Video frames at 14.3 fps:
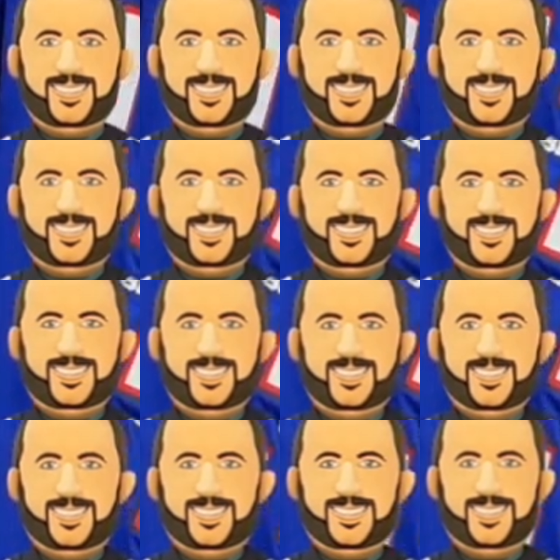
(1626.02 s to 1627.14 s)

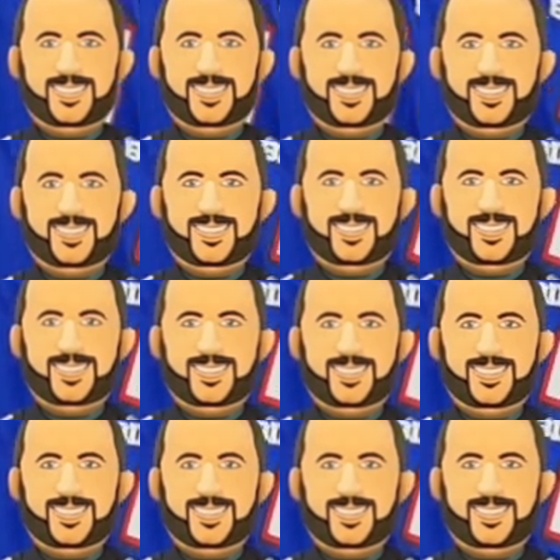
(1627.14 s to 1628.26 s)

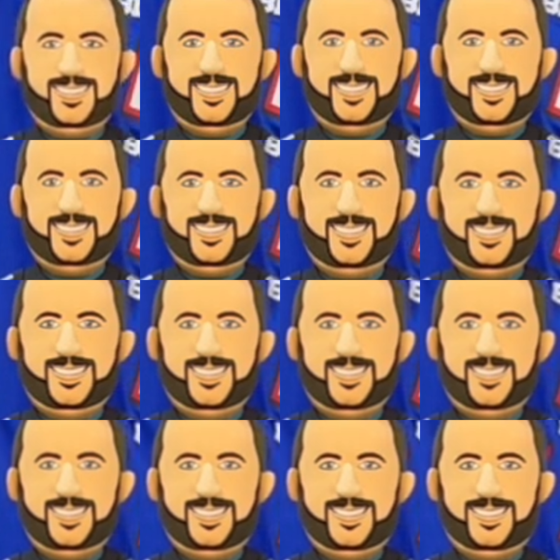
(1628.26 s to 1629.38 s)

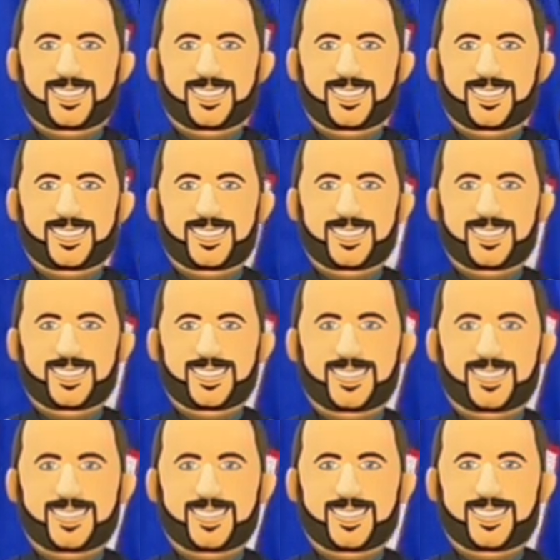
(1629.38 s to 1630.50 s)

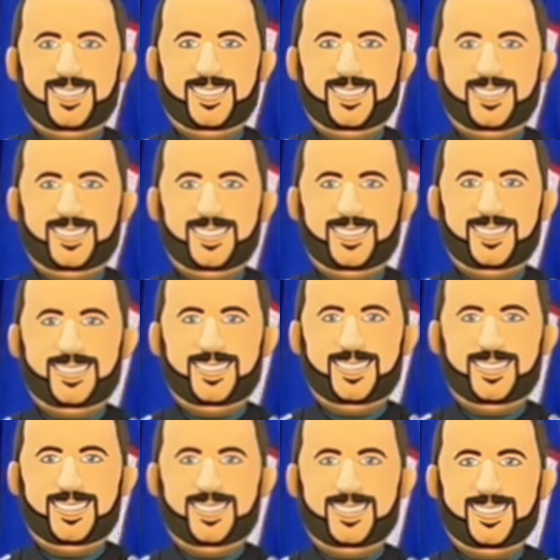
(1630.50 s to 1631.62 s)

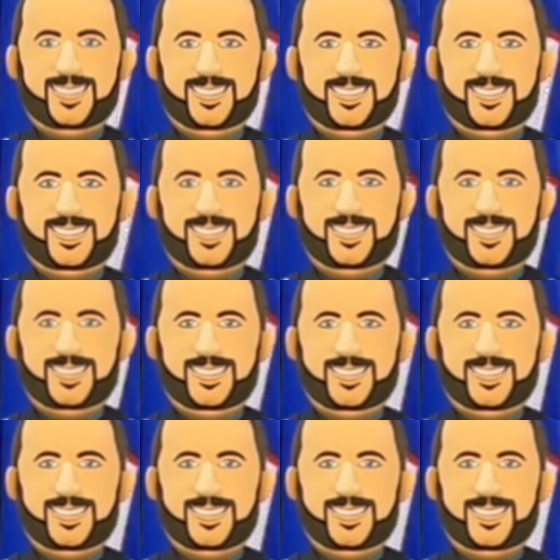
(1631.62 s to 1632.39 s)
(not speaking)